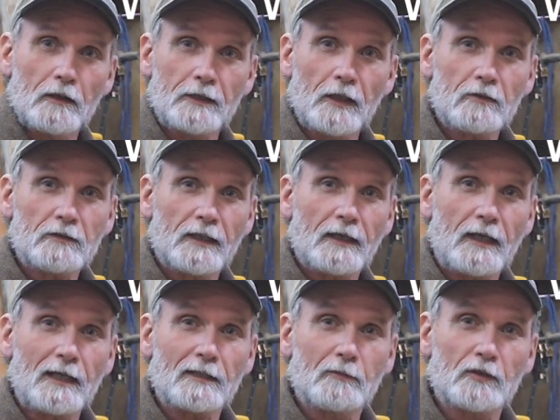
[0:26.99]
Tilting
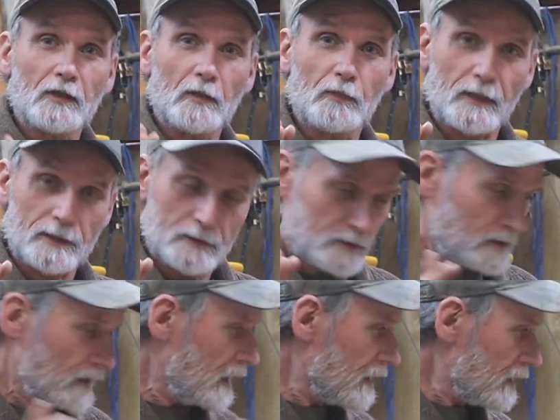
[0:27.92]
column drill press.
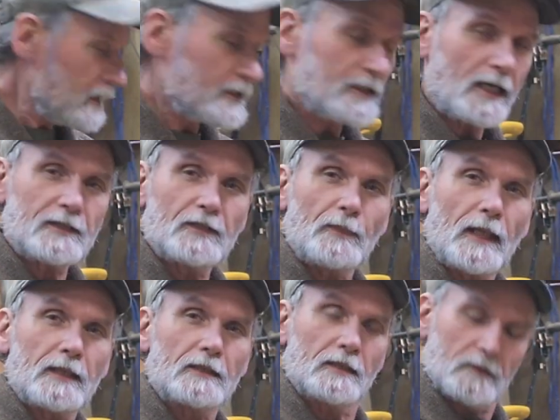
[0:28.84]
In this
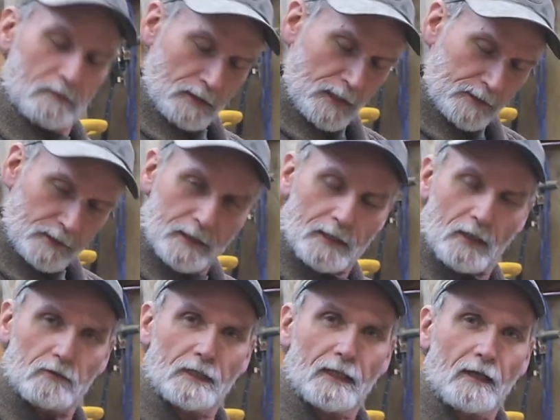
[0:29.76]
aspect, it's a
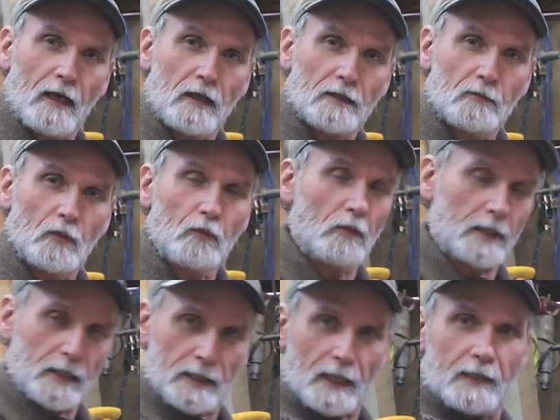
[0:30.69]
tilting column.
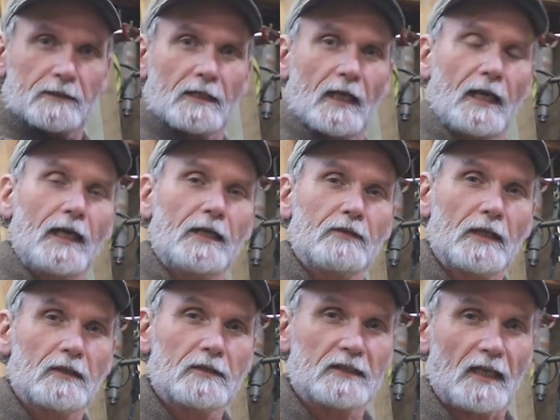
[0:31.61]
When it does the
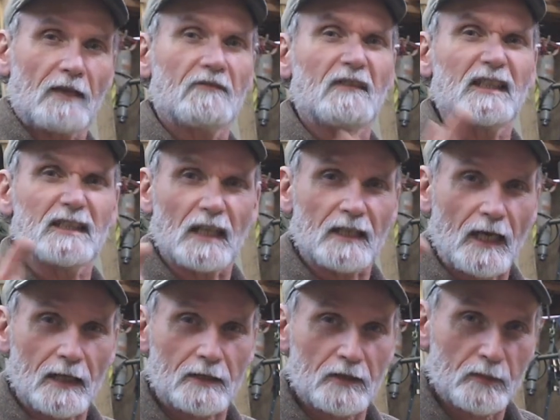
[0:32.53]
handrail stuff, it's a
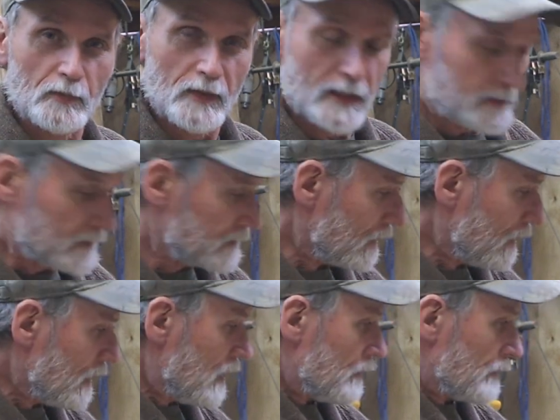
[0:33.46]
doctor press.
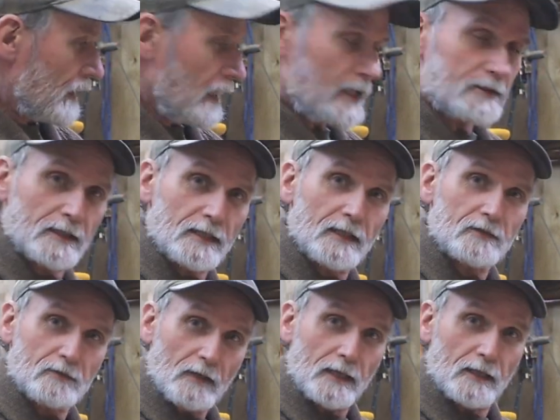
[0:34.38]
But as it
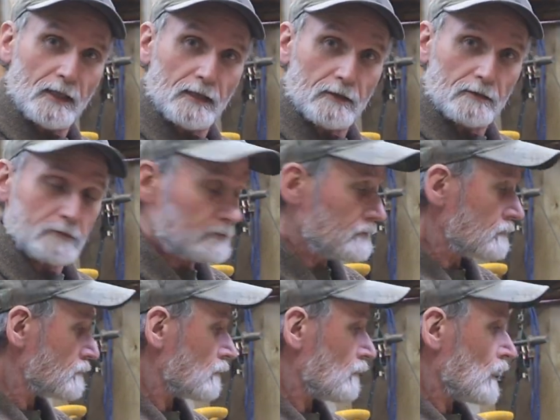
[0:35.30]
is right here,
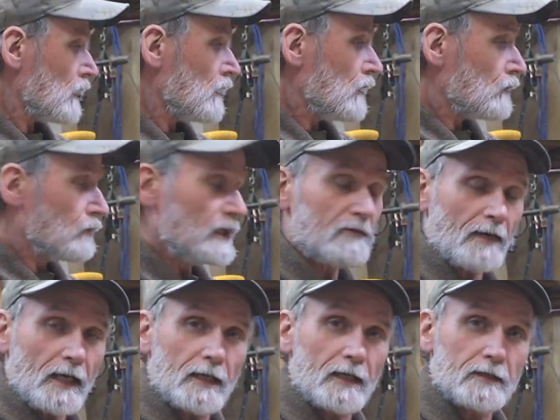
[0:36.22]
we've
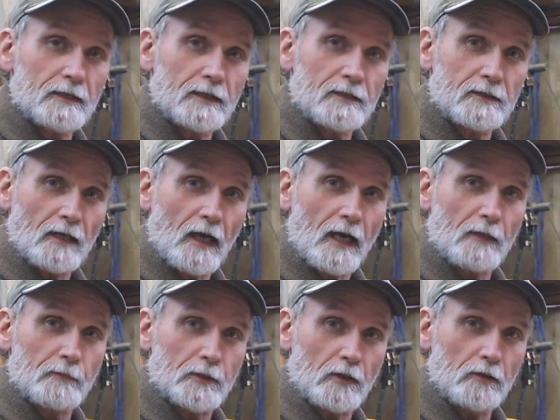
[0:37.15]
added this
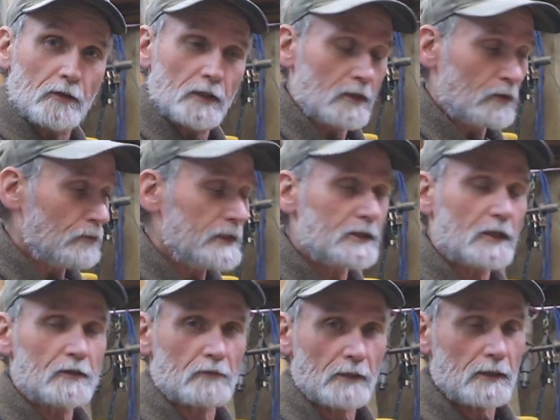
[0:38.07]
top to it, which
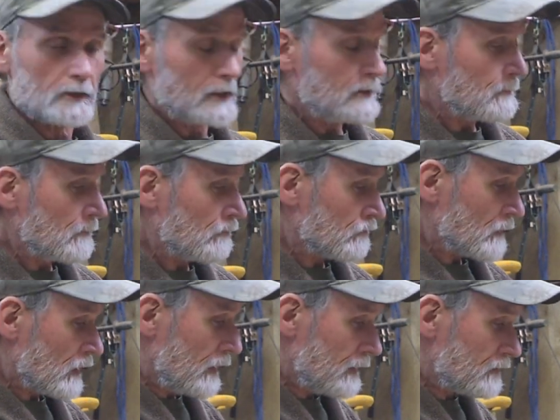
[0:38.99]
is really,
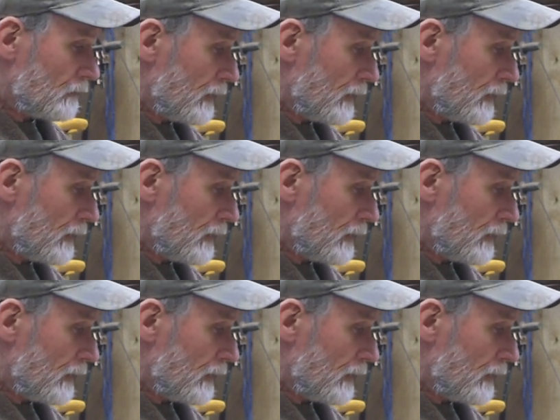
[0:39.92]
it's